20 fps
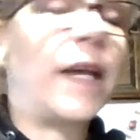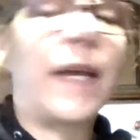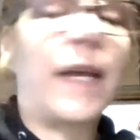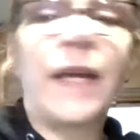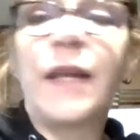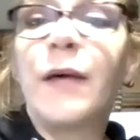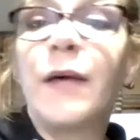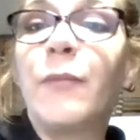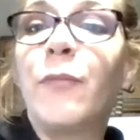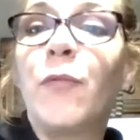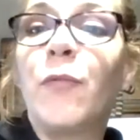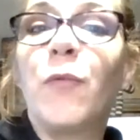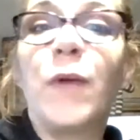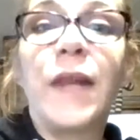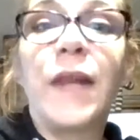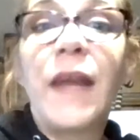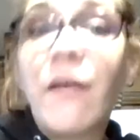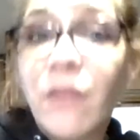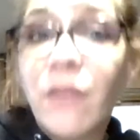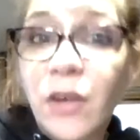get up
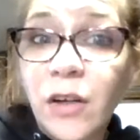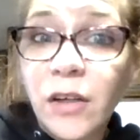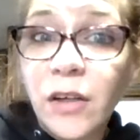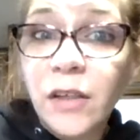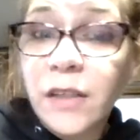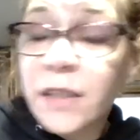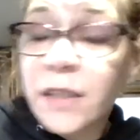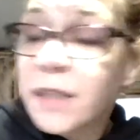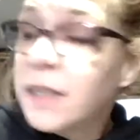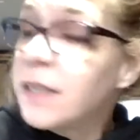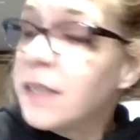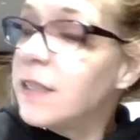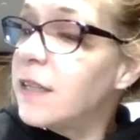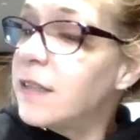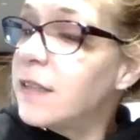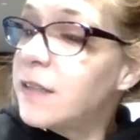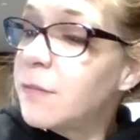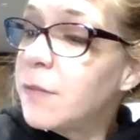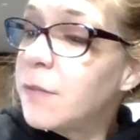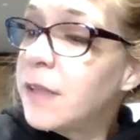whenever
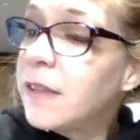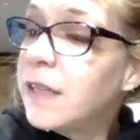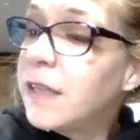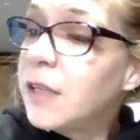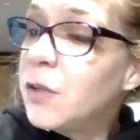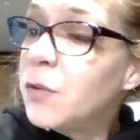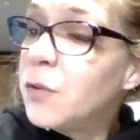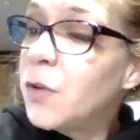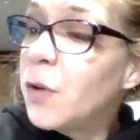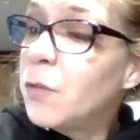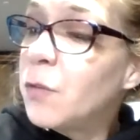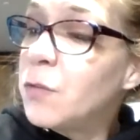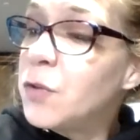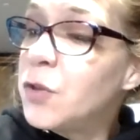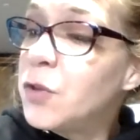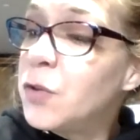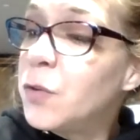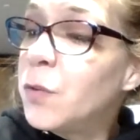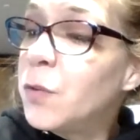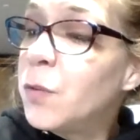doesn't mean that you don't
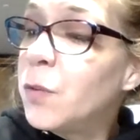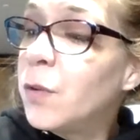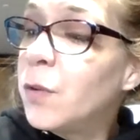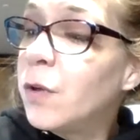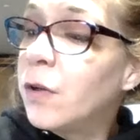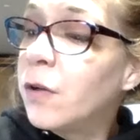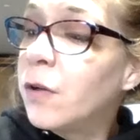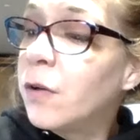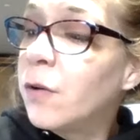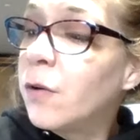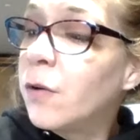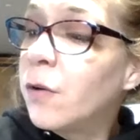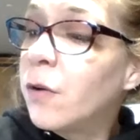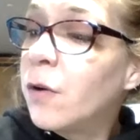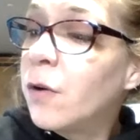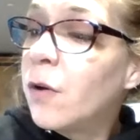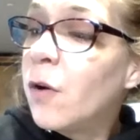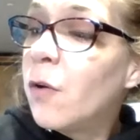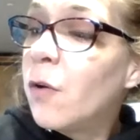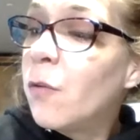do
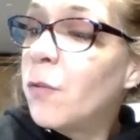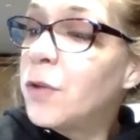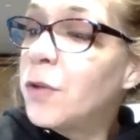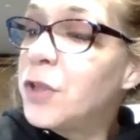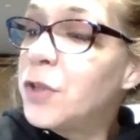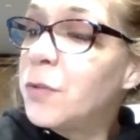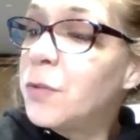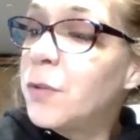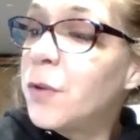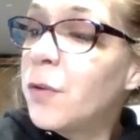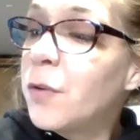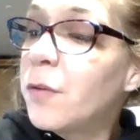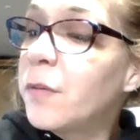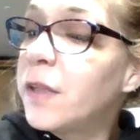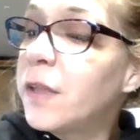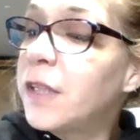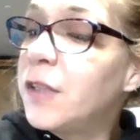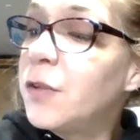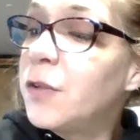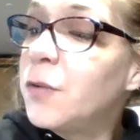what you would
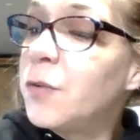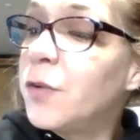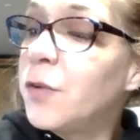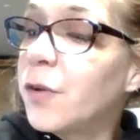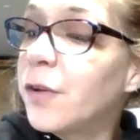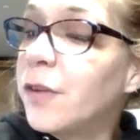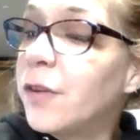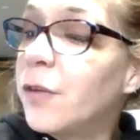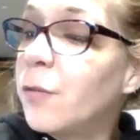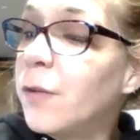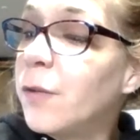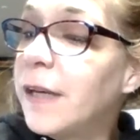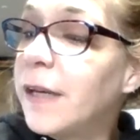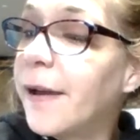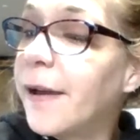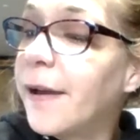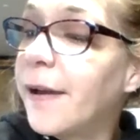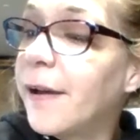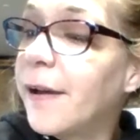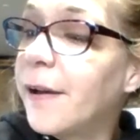normally do during the
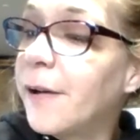week.